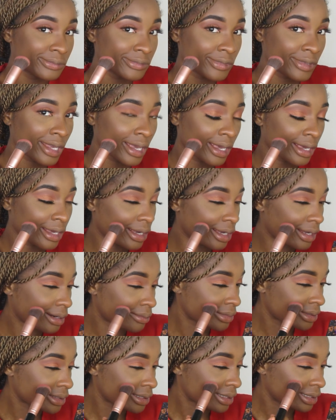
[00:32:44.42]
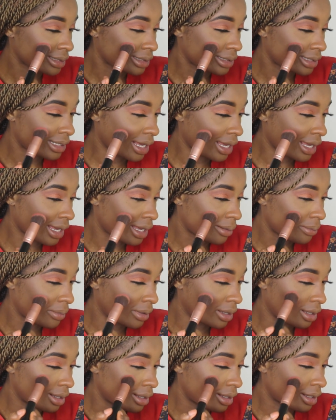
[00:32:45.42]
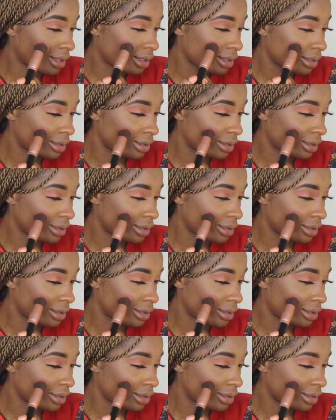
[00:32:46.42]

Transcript: okay, and I'm just going to dab like